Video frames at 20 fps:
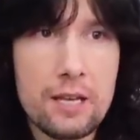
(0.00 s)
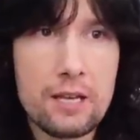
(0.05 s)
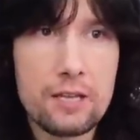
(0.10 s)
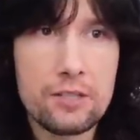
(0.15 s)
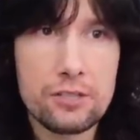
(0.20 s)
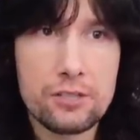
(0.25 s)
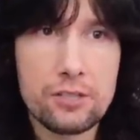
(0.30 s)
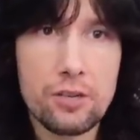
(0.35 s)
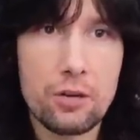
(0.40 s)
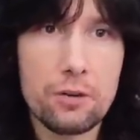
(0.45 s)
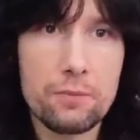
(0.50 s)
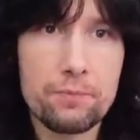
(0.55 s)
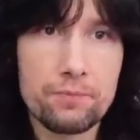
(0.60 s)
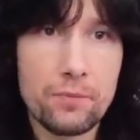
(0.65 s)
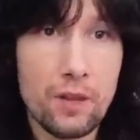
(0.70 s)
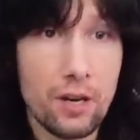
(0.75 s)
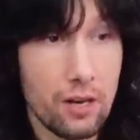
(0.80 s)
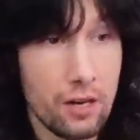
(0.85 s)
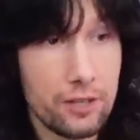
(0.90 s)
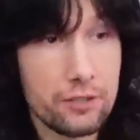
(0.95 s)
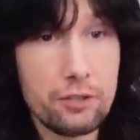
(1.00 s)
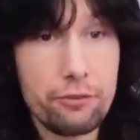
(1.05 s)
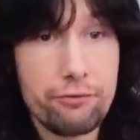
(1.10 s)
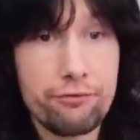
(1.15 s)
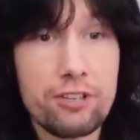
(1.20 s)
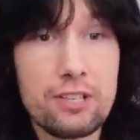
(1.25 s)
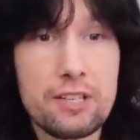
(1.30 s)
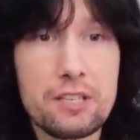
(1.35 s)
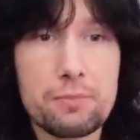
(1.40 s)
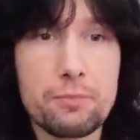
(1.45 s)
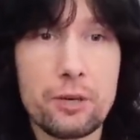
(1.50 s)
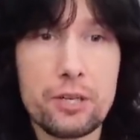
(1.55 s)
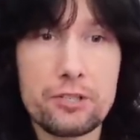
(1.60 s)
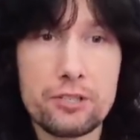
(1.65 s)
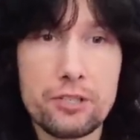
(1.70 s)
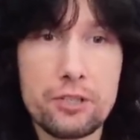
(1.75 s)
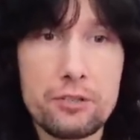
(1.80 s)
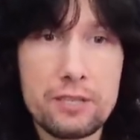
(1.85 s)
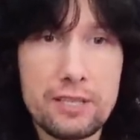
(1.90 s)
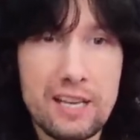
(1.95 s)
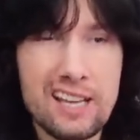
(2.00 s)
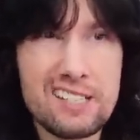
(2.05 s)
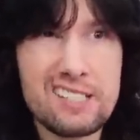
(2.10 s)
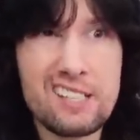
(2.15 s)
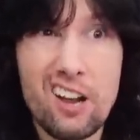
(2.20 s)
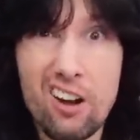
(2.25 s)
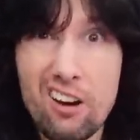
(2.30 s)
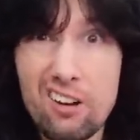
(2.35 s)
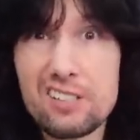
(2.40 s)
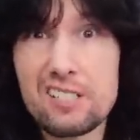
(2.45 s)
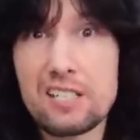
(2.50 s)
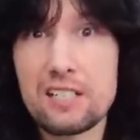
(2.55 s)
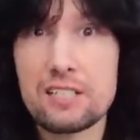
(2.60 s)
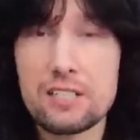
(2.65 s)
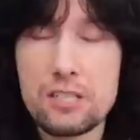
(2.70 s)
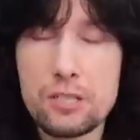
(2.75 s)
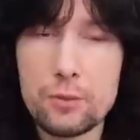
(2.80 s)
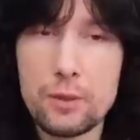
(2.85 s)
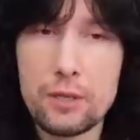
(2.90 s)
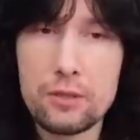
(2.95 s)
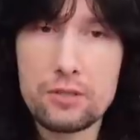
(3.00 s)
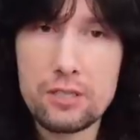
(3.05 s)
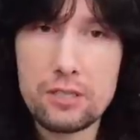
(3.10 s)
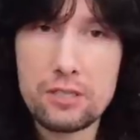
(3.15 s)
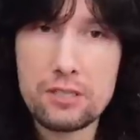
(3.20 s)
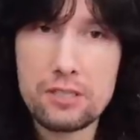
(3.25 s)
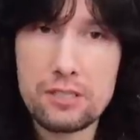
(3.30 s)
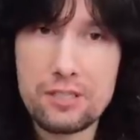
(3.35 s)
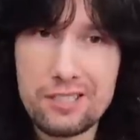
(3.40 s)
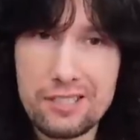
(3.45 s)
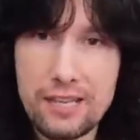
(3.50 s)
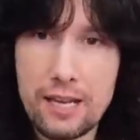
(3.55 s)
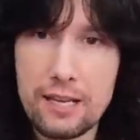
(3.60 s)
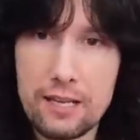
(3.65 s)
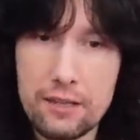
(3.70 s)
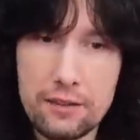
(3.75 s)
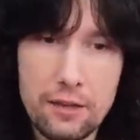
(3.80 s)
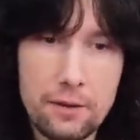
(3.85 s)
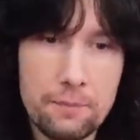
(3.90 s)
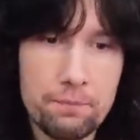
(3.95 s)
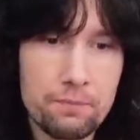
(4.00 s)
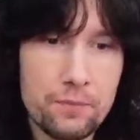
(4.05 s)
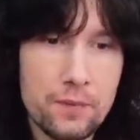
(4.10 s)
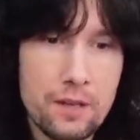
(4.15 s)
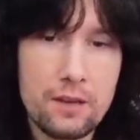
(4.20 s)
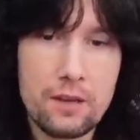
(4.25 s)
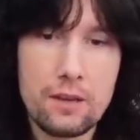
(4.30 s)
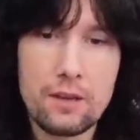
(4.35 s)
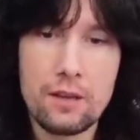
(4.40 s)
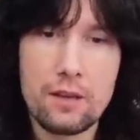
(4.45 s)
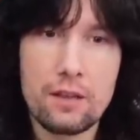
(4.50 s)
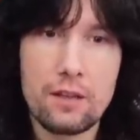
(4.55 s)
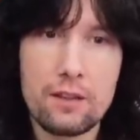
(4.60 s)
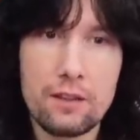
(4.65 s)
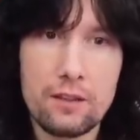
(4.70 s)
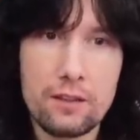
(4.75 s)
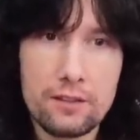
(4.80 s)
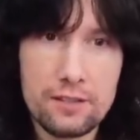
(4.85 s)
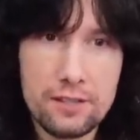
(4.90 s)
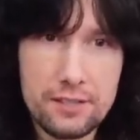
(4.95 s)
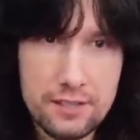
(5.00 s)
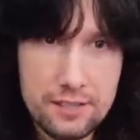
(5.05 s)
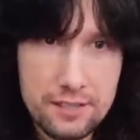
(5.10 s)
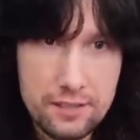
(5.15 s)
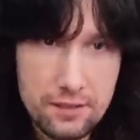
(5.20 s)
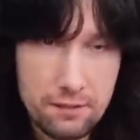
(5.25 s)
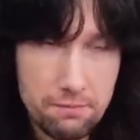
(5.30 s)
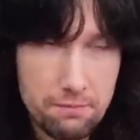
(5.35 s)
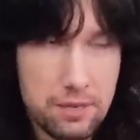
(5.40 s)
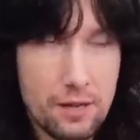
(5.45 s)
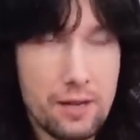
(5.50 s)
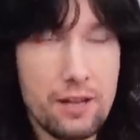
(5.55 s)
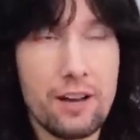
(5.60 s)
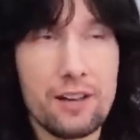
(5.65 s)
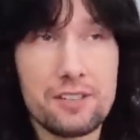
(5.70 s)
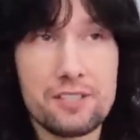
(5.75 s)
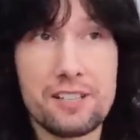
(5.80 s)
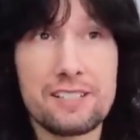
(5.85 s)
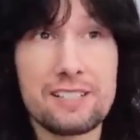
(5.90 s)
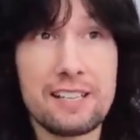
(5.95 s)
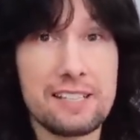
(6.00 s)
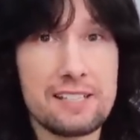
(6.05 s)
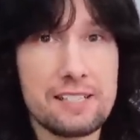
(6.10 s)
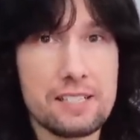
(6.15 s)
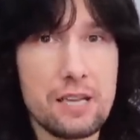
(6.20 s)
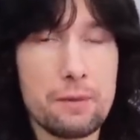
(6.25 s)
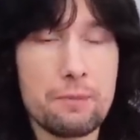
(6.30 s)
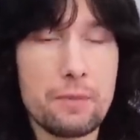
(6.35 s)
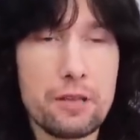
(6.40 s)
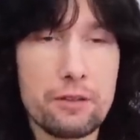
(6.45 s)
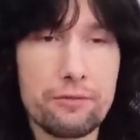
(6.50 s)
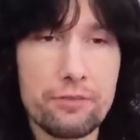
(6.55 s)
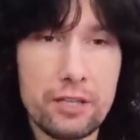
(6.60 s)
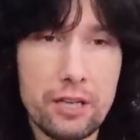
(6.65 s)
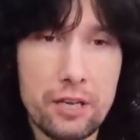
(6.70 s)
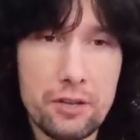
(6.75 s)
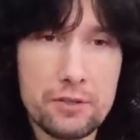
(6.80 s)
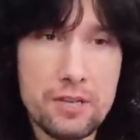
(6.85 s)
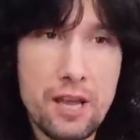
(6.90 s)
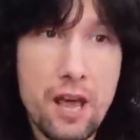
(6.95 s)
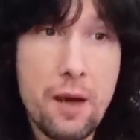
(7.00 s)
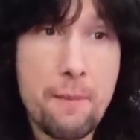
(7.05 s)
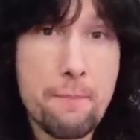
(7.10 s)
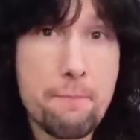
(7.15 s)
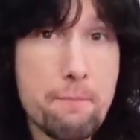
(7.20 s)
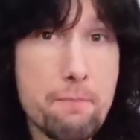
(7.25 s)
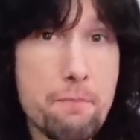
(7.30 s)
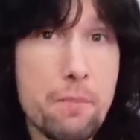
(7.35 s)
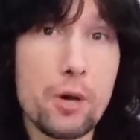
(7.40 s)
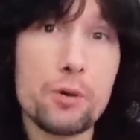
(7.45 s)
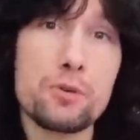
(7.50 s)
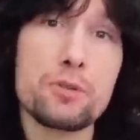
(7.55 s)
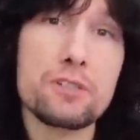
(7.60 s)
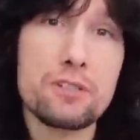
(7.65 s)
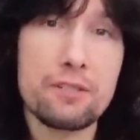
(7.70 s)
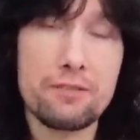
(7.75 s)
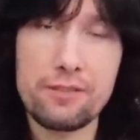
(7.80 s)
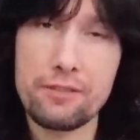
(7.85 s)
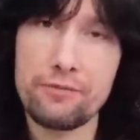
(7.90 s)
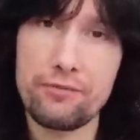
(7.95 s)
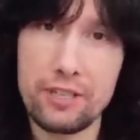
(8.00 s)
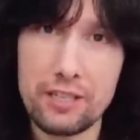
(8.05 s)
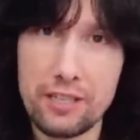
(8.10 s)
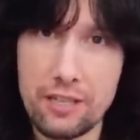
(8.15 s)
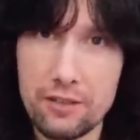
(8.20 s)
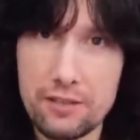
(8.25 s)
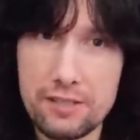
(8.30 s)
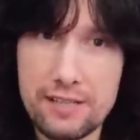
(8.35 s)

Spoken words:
So I do feel it's my duty as an artist as well, just to say that some of the videos, most of the videos